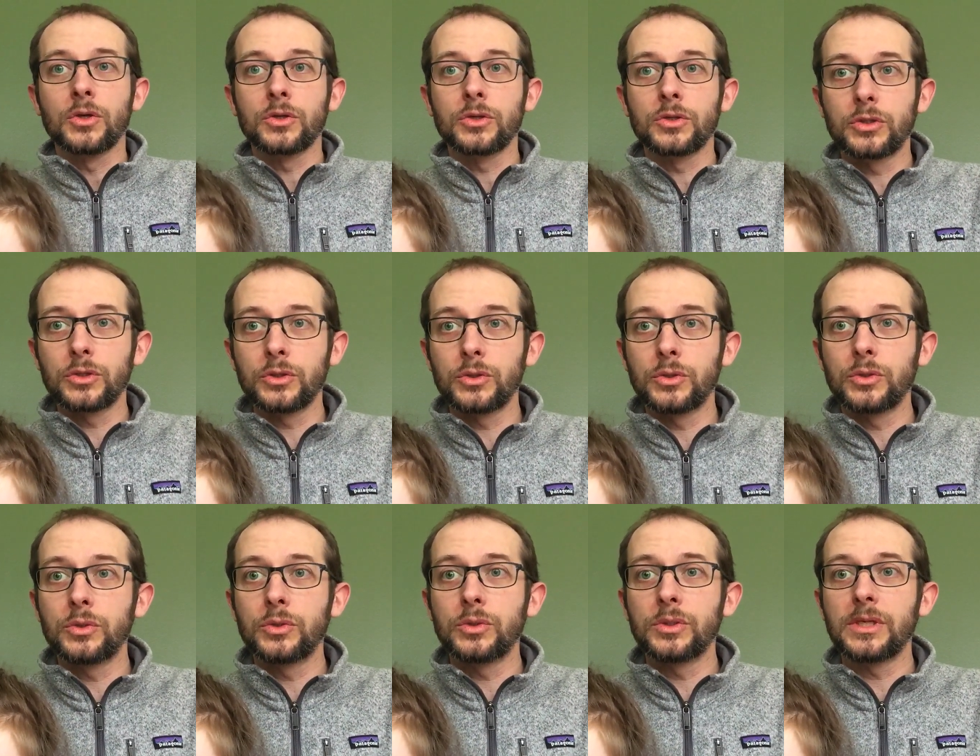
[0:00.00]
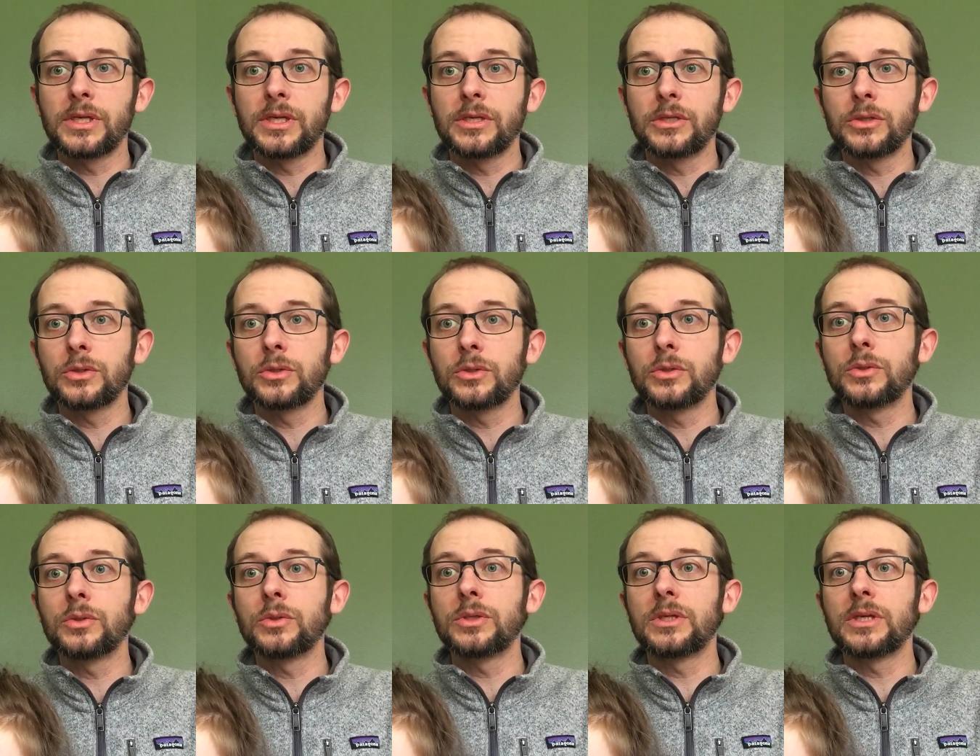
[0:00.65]
Do do
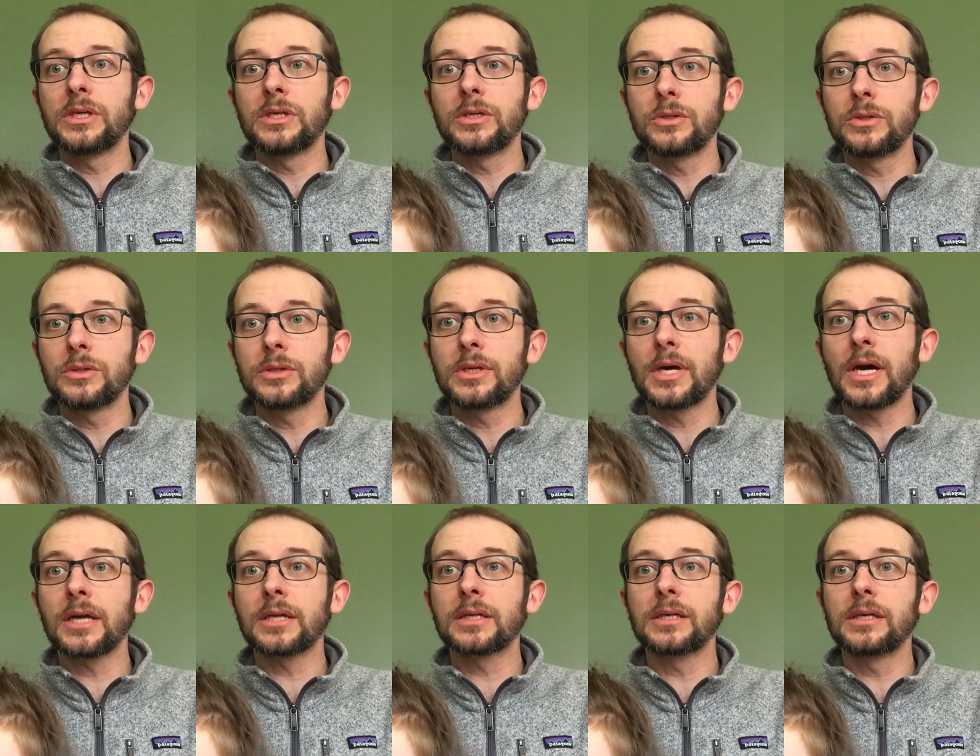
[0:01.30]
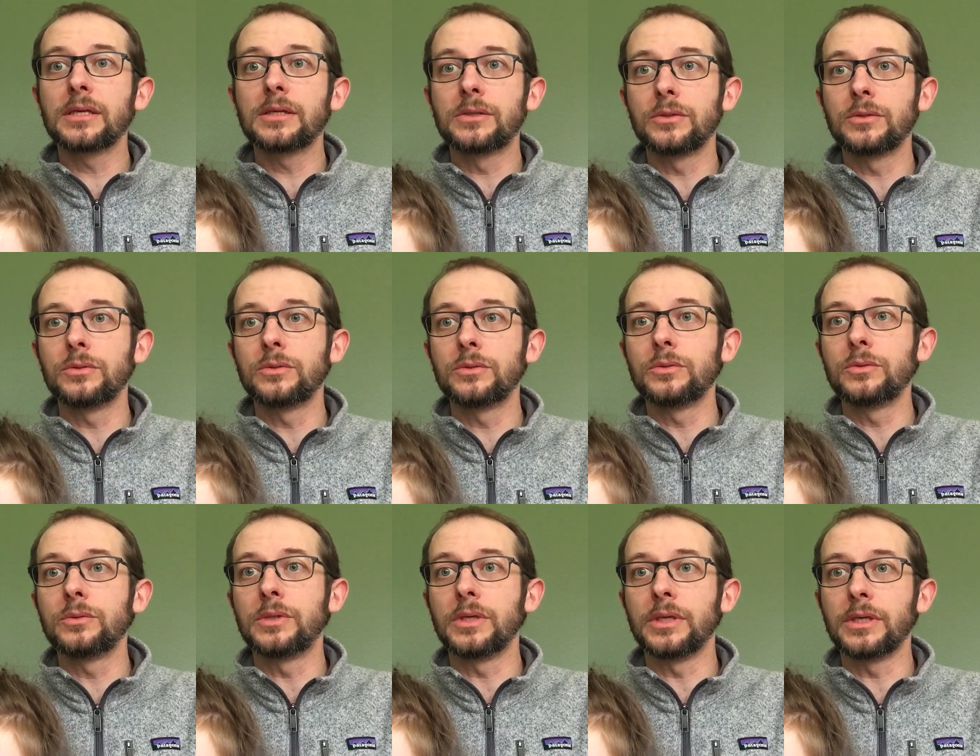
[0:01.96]
doody do da dee do
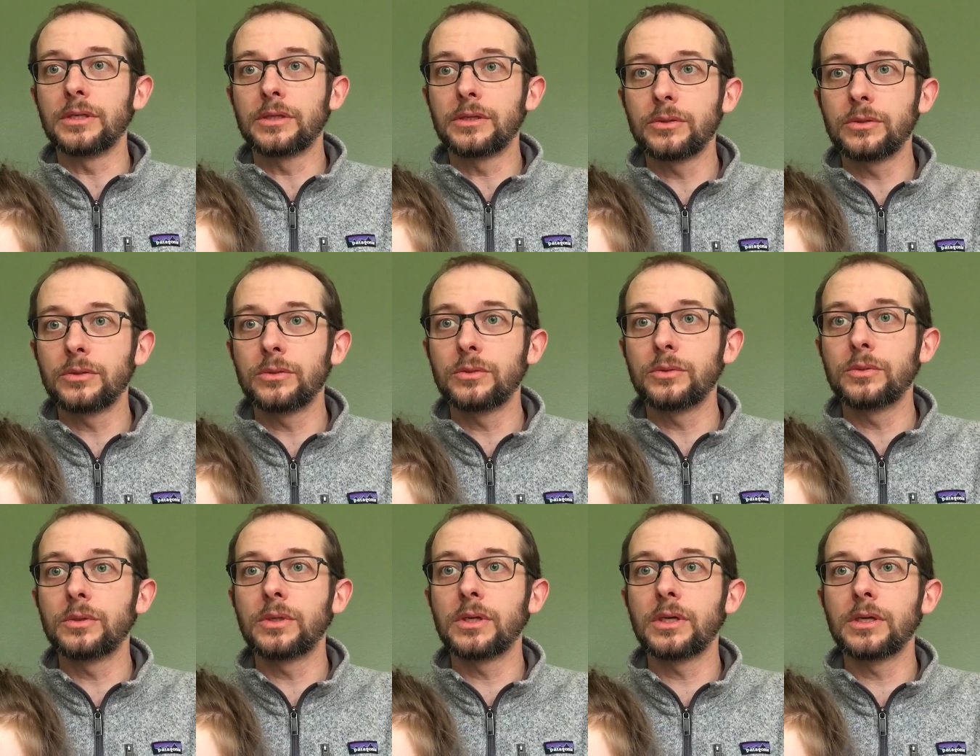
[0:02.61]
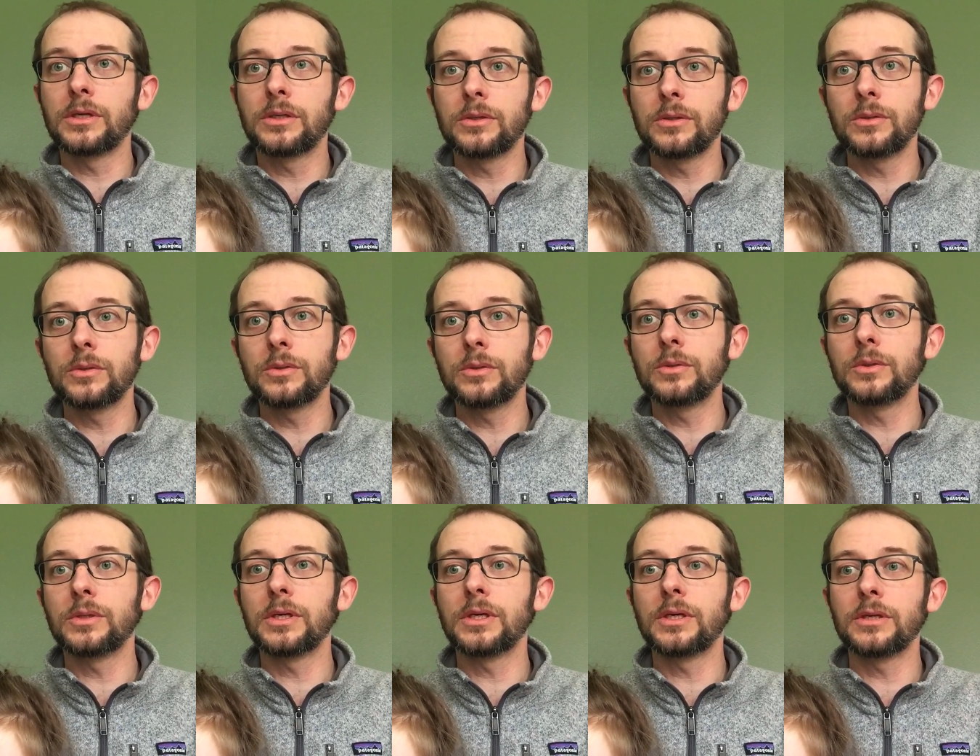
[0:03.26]
do doody
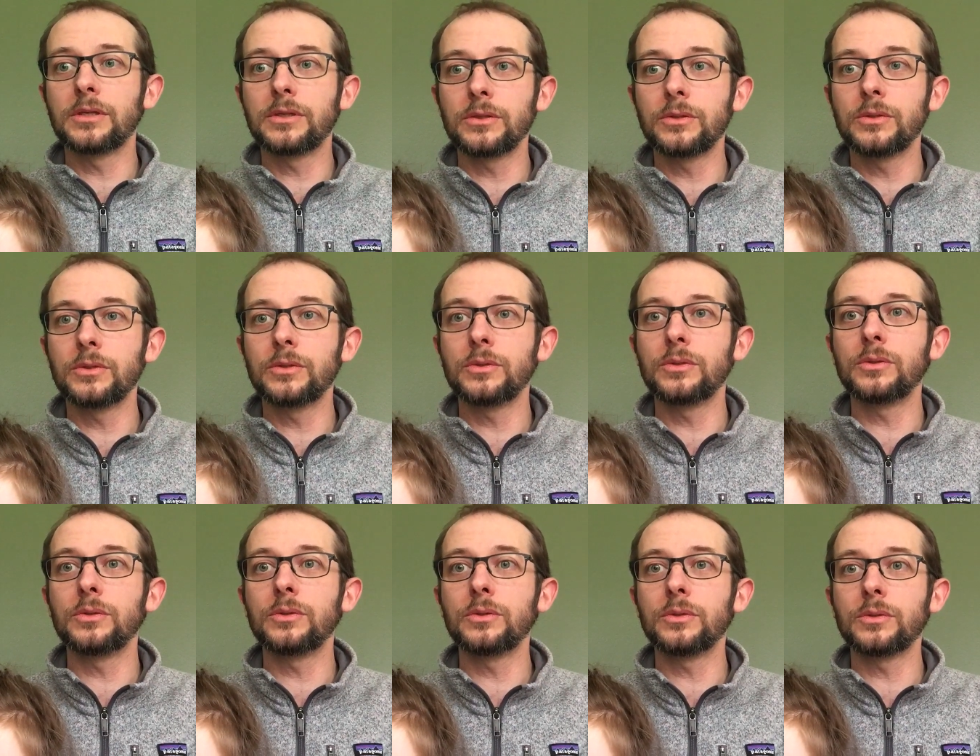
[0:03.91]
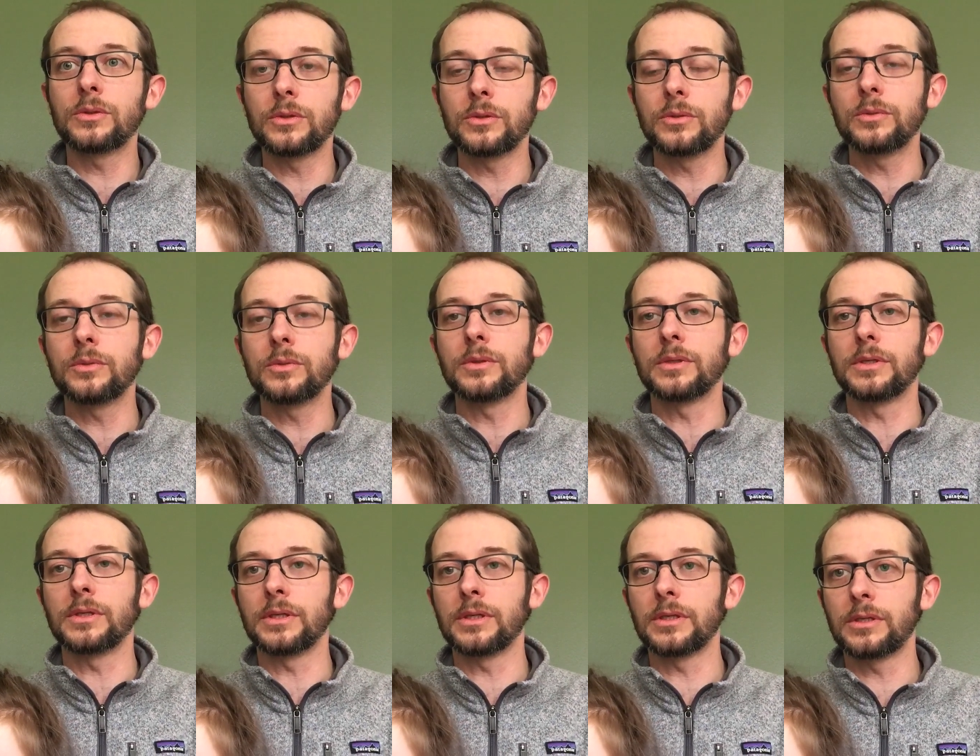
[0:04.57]
do doody do
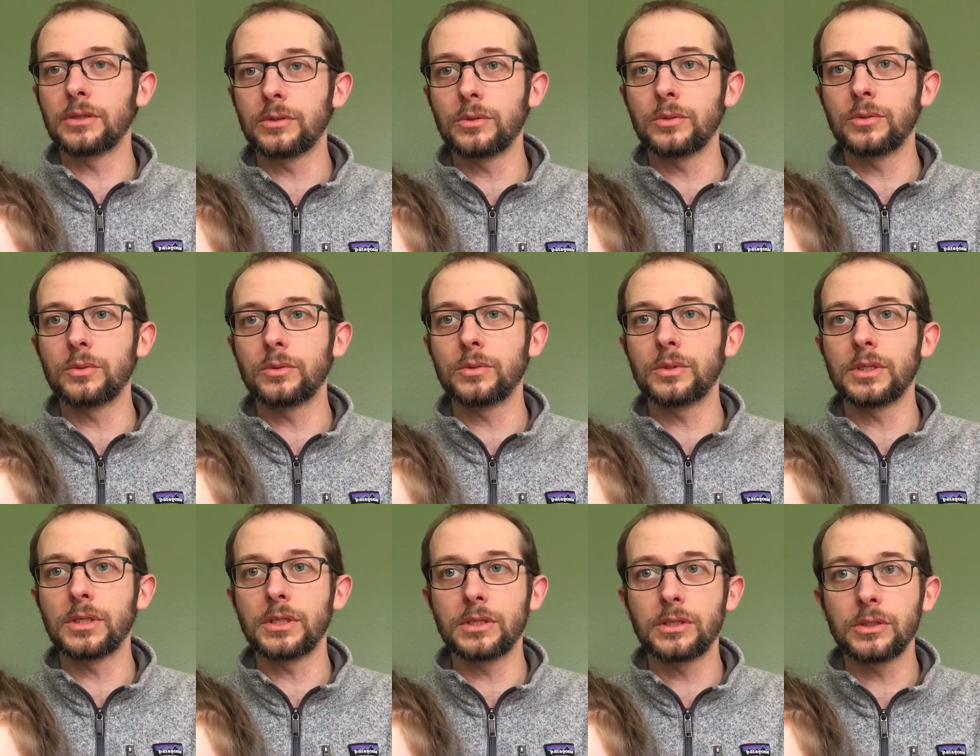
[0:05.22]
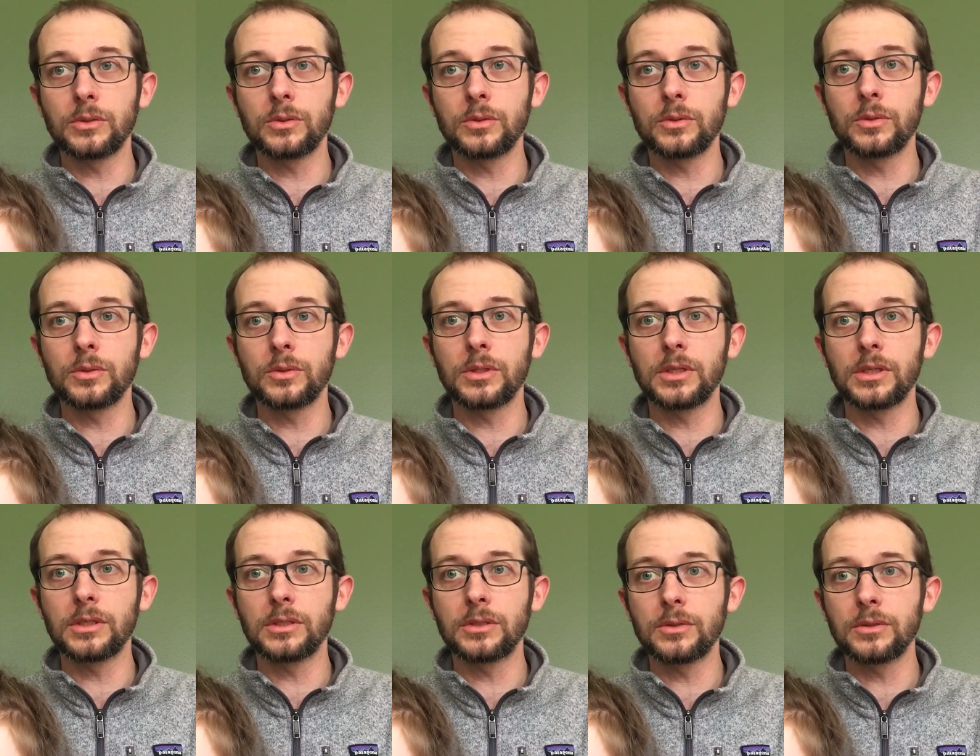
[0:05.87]

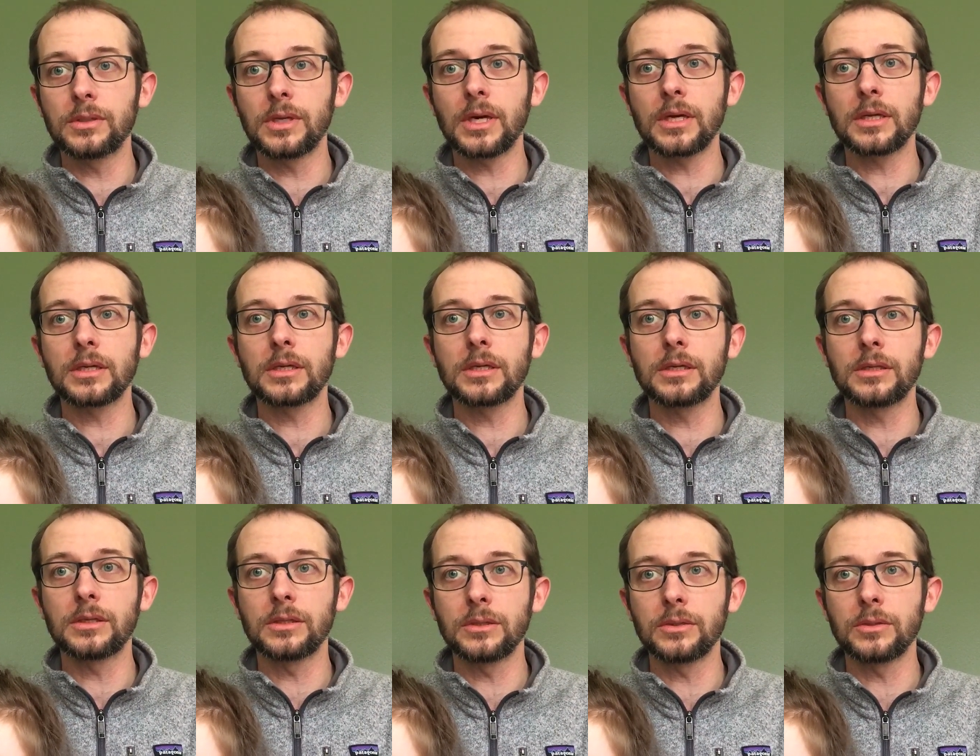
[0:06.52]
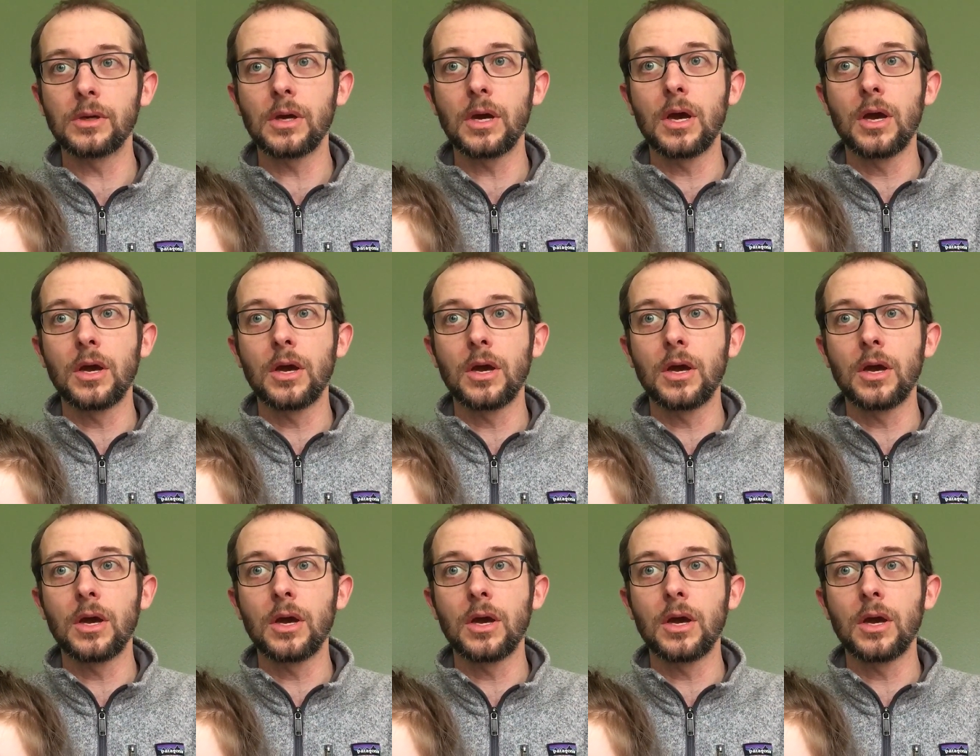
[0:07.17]
doody do da dee do